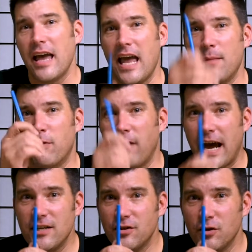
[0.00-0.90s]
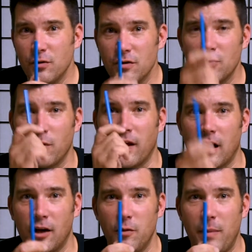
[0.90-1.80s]
and provide students with a
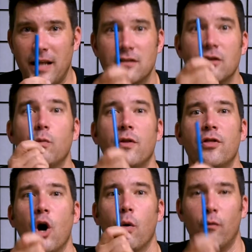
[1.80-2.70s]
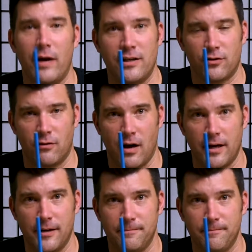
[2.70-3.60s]
colored pencil with no eraser on
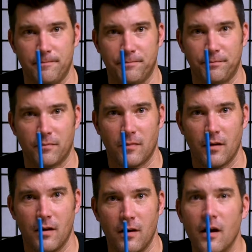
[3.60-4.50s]
it.